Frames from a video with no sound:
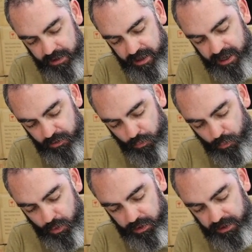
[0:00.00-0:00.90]

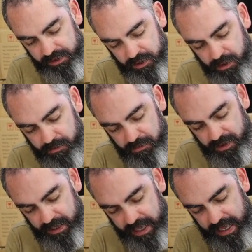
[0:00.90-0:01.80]
and wattle and daub,
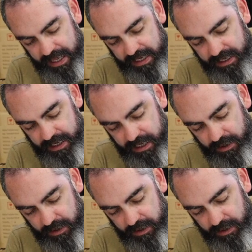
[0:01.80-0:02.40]
and